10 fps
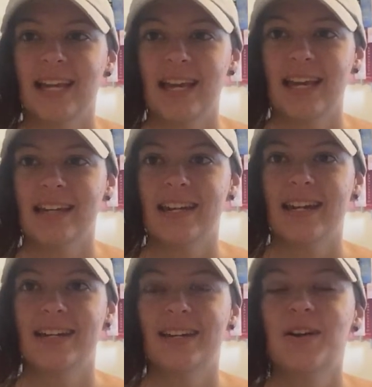And
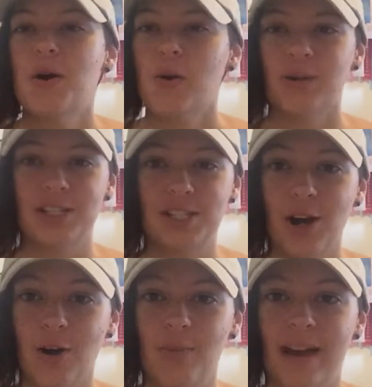it was
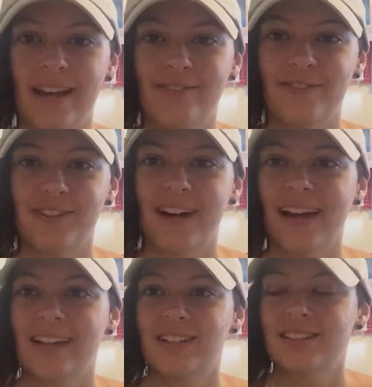so painful.
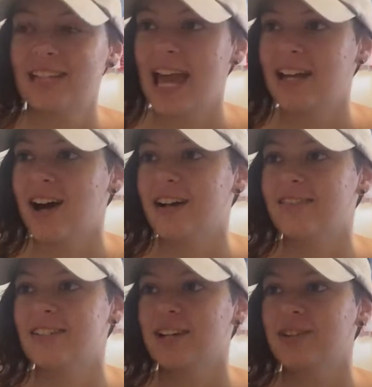I cannot
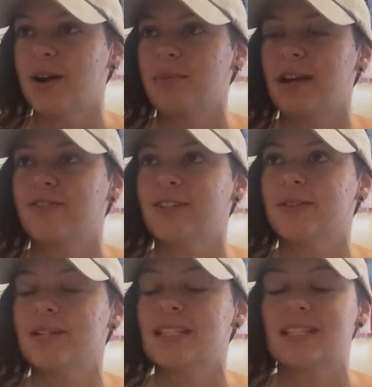even tell you how painful it
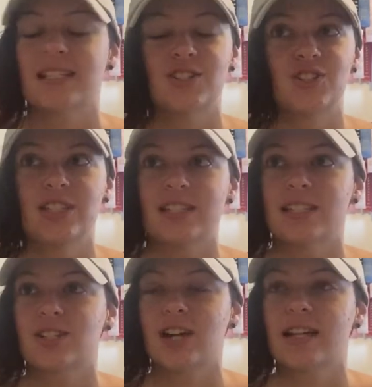was.
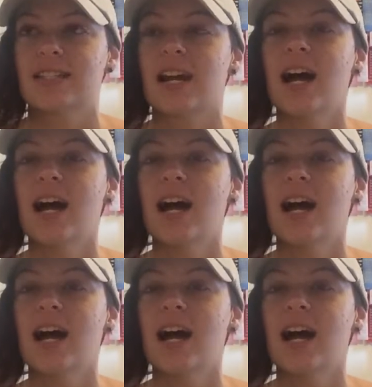Jesus Christ.